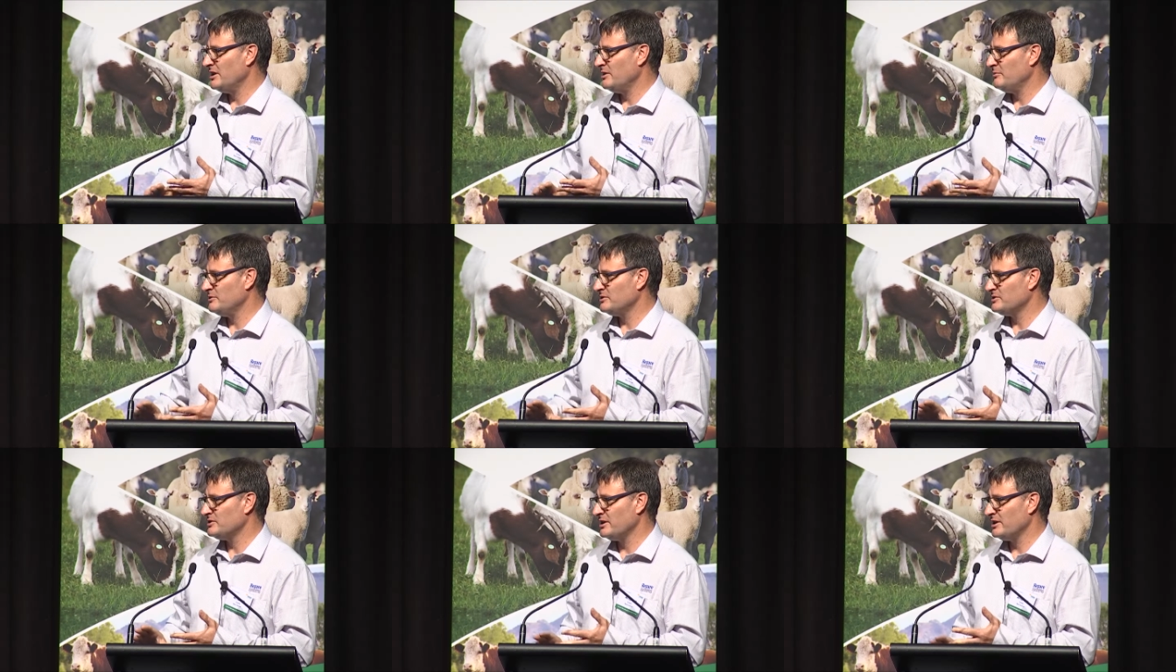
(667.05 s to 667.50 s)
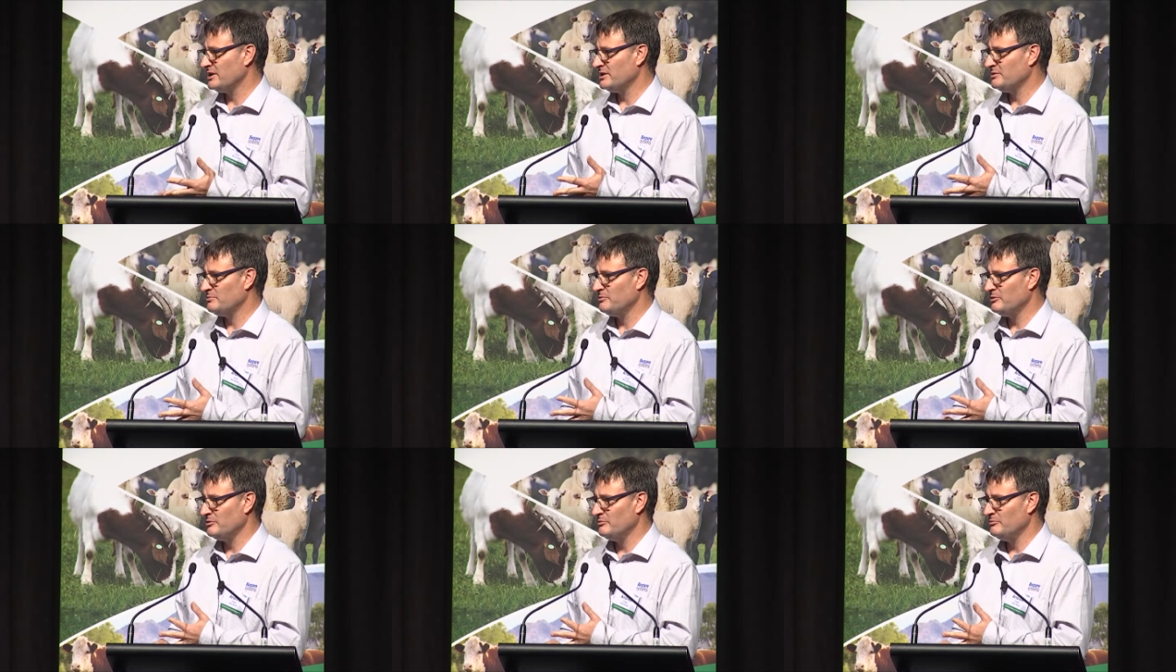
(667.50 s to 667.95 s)
and we're starting
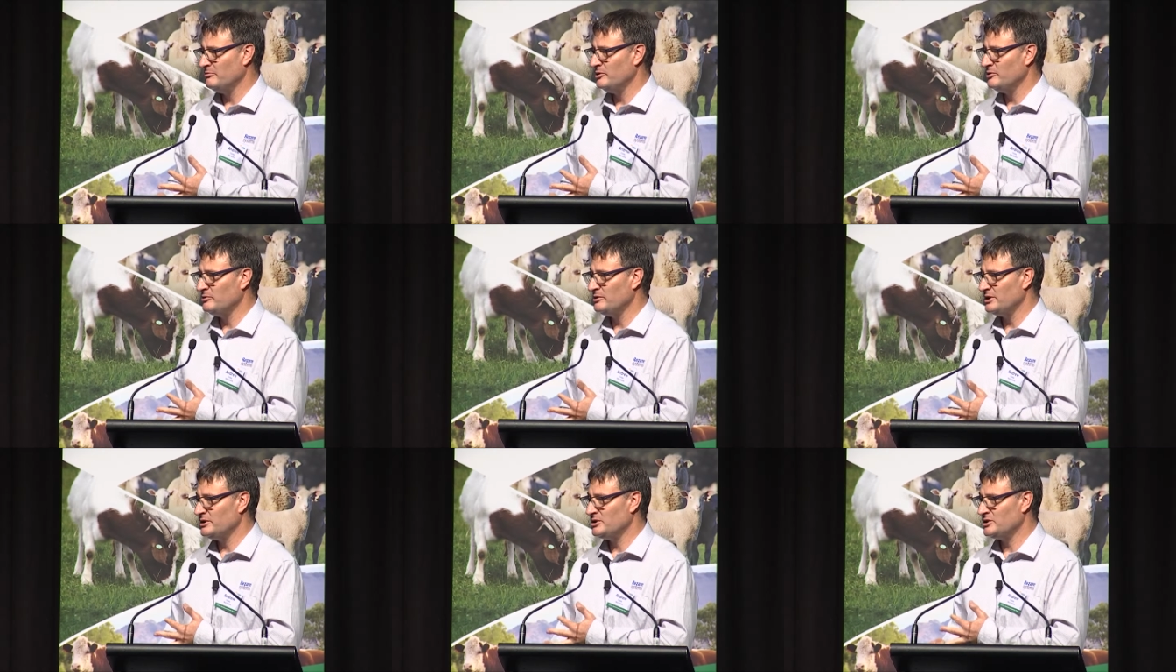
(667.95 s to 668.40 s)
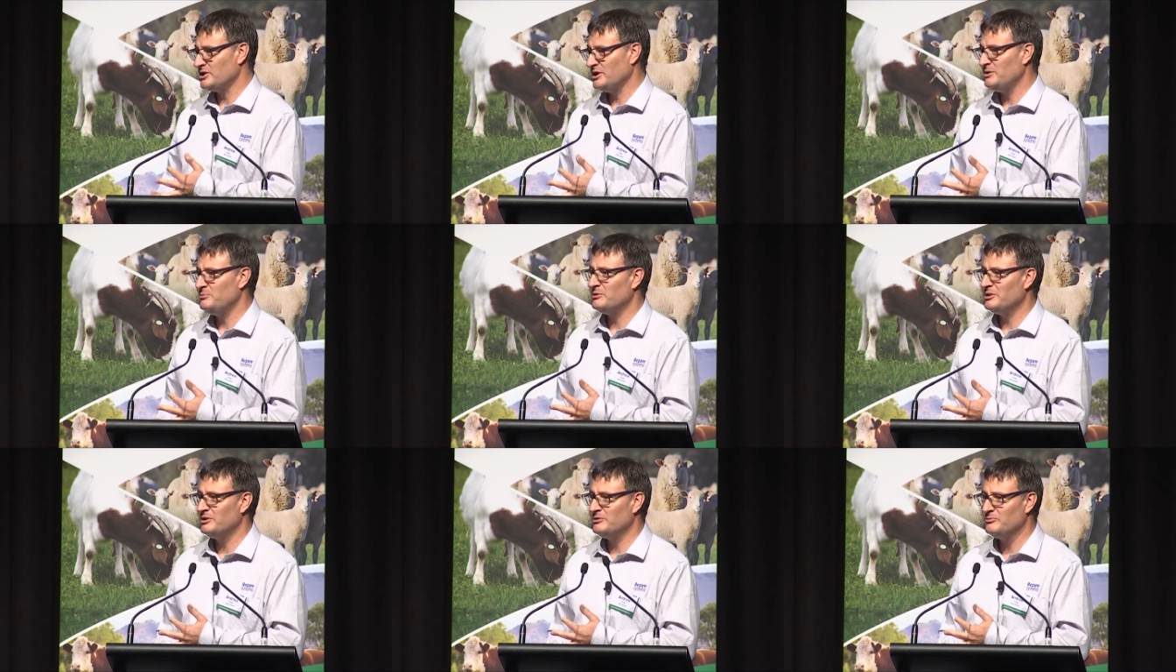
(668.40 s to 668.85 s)
to put milking
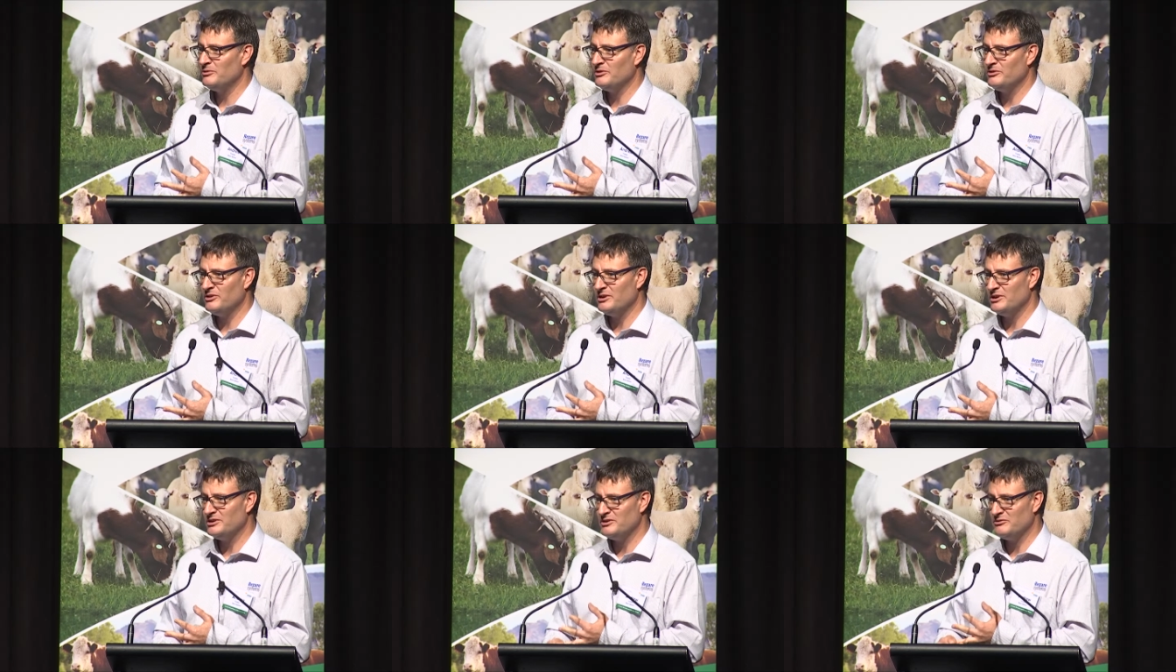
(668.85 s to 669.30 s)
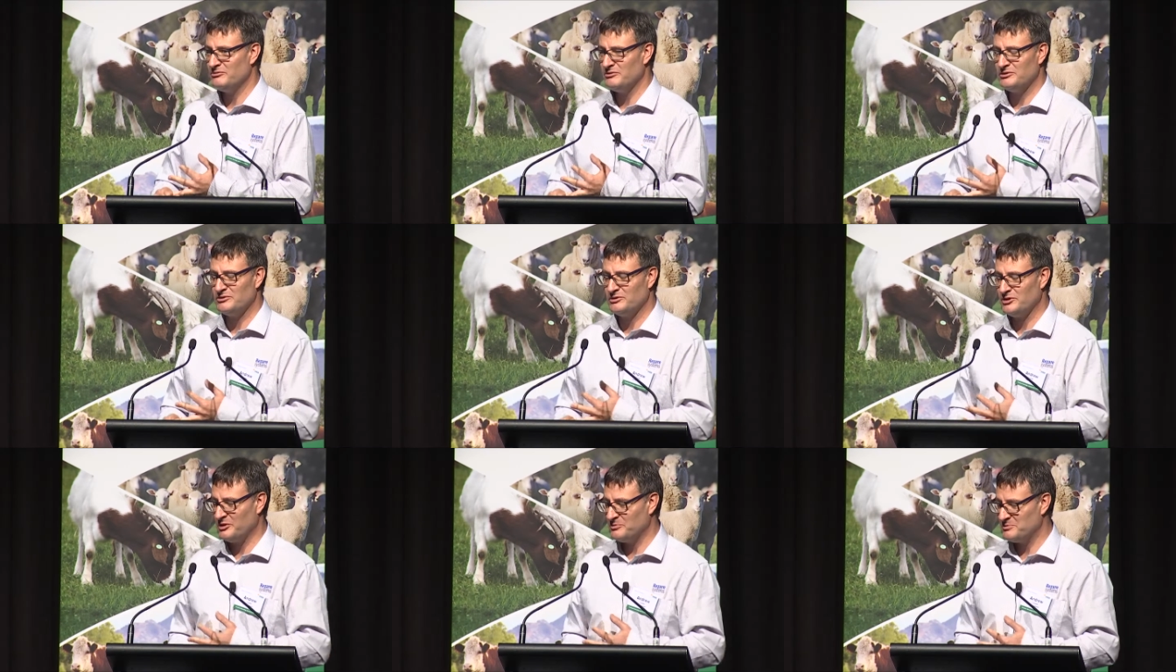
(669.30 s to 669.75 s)
sheep in with their
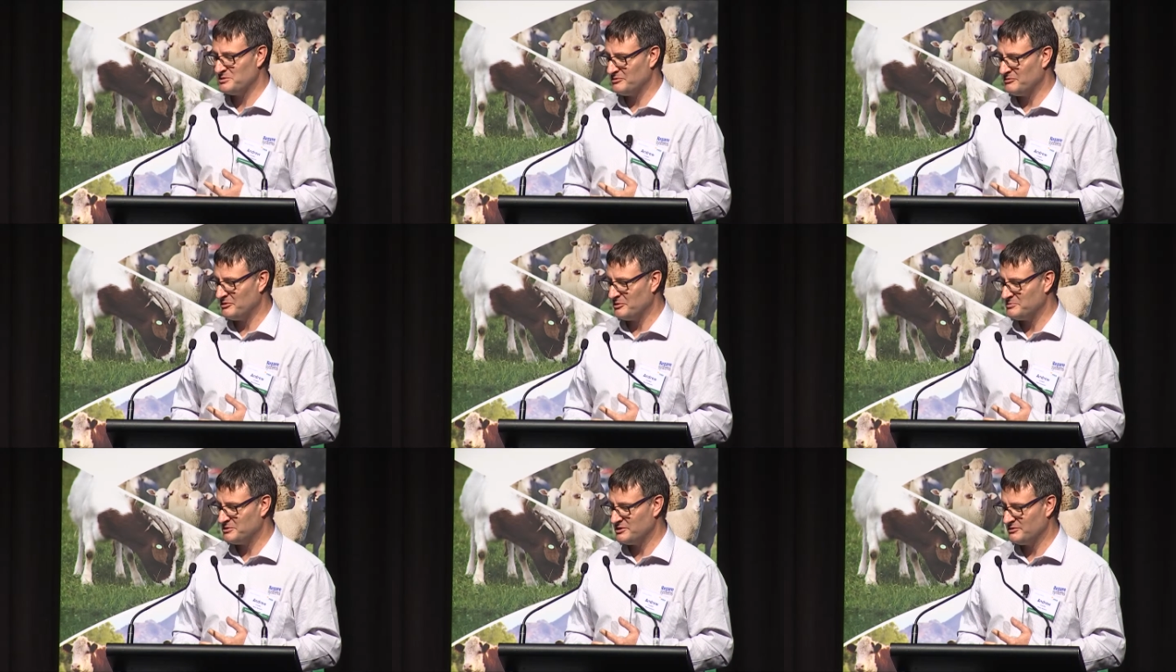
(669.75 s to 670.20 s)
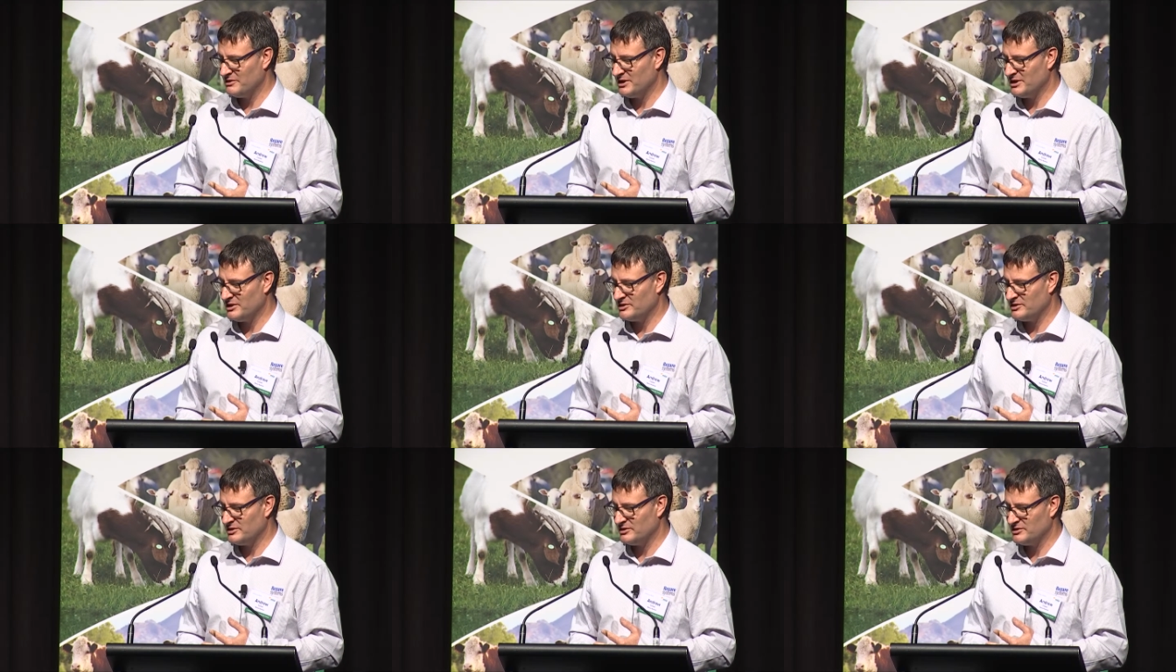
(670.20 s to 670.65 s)
different types of
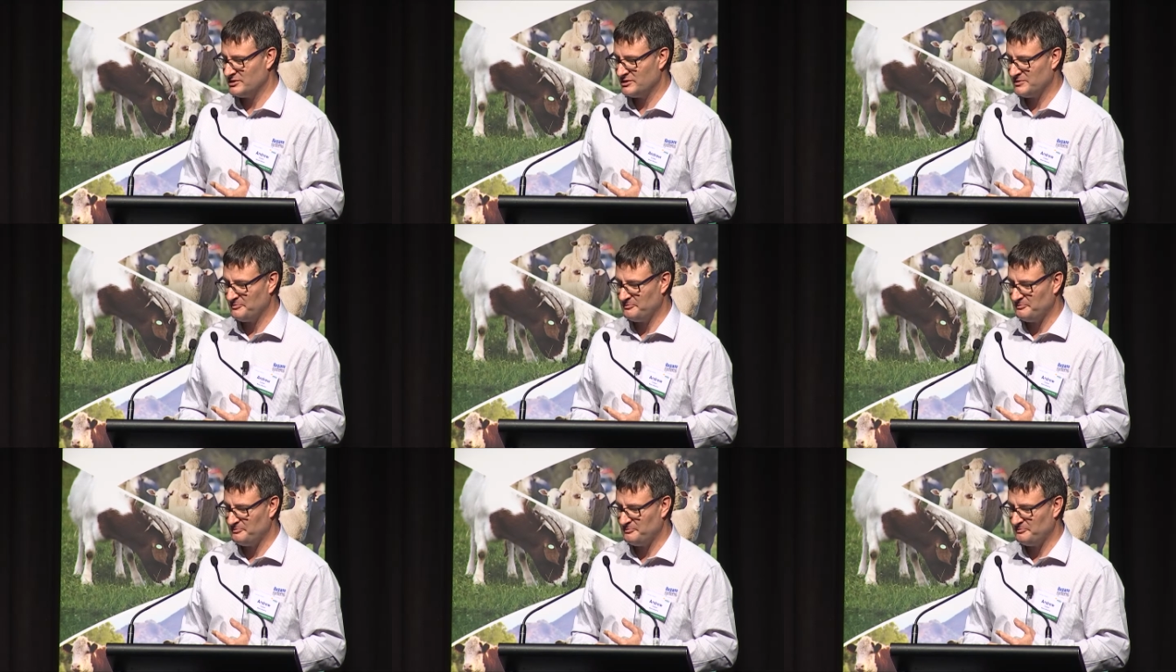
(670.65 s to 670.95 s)
observations.